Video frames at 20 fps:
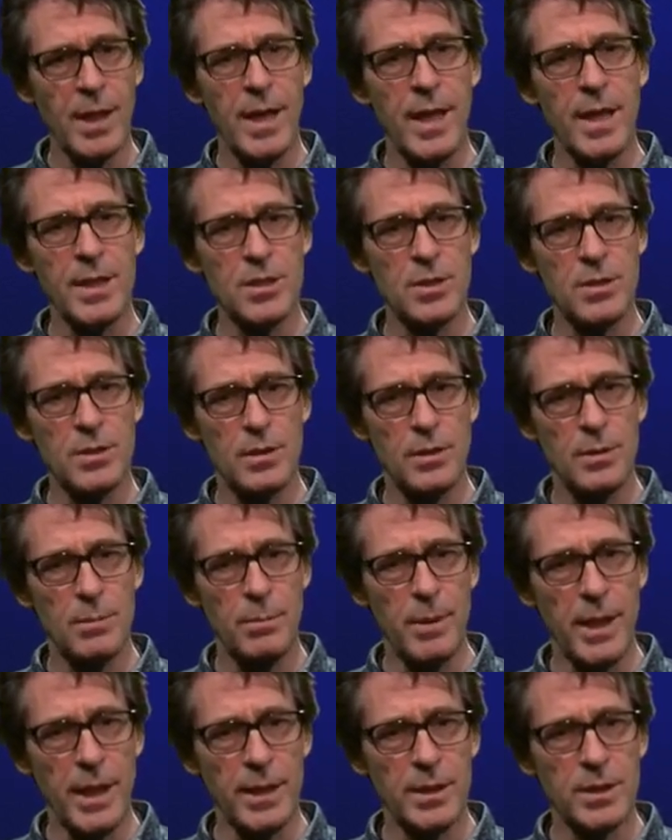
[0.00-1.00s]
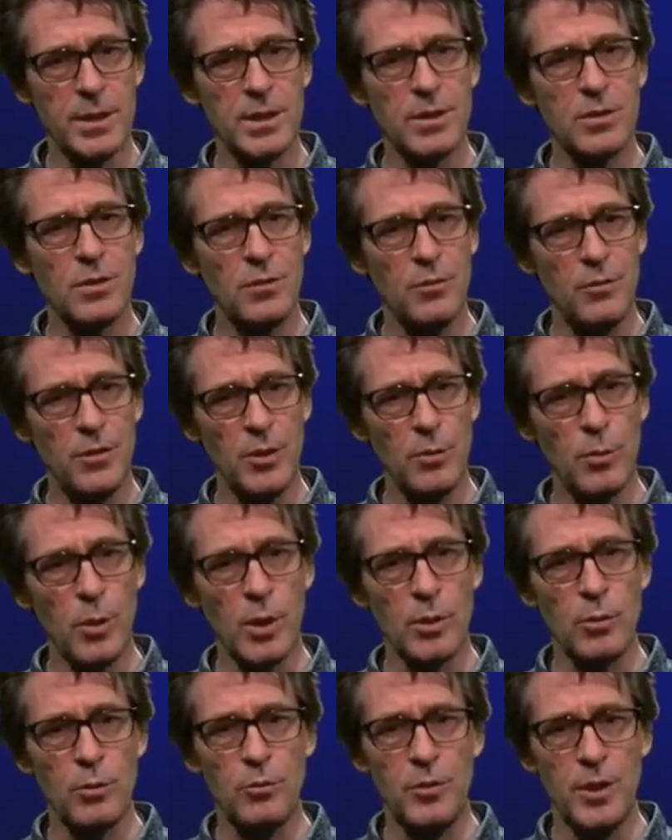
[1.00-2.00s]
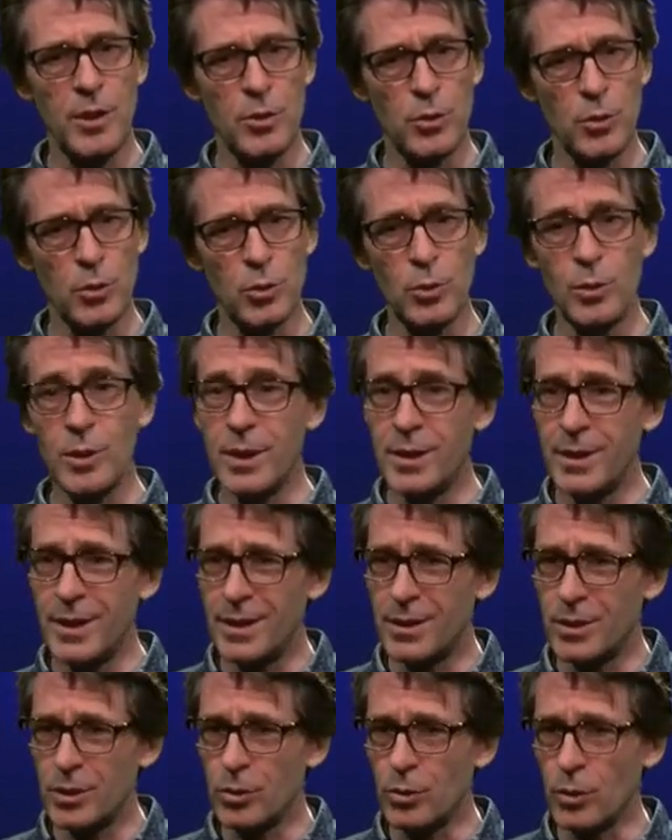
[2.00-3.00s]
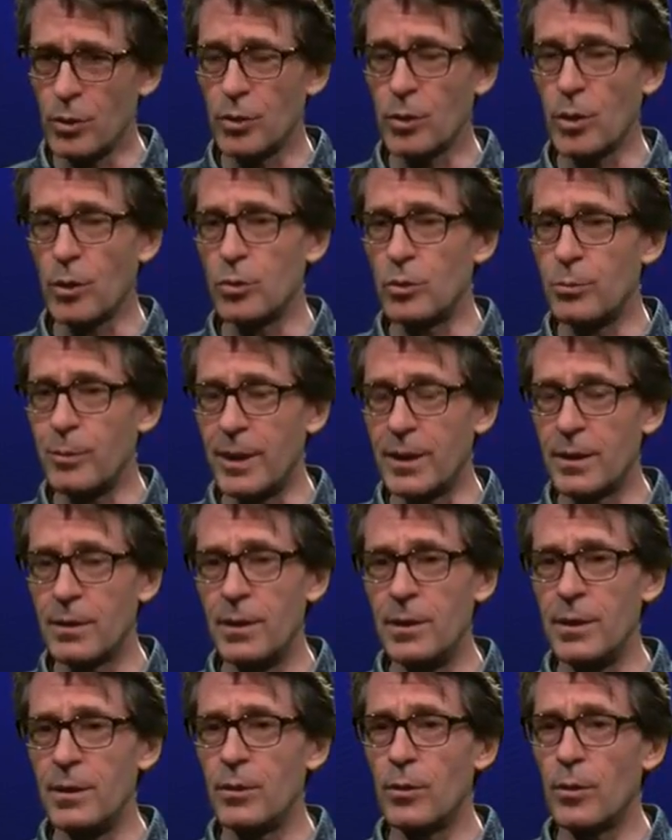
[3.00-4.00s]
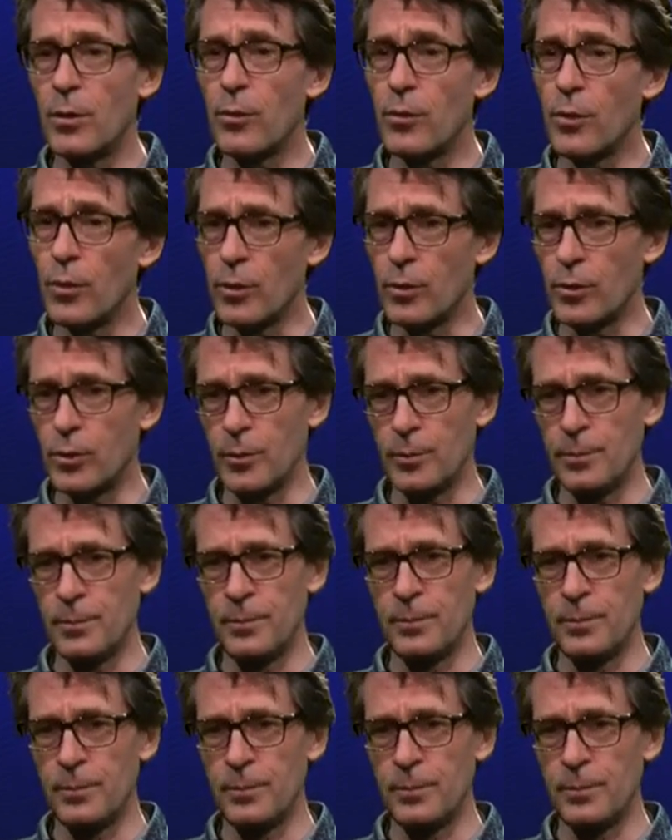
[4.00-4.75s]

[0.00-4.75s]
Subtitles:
has the basis v1, v2 that is not automatically orthogonal.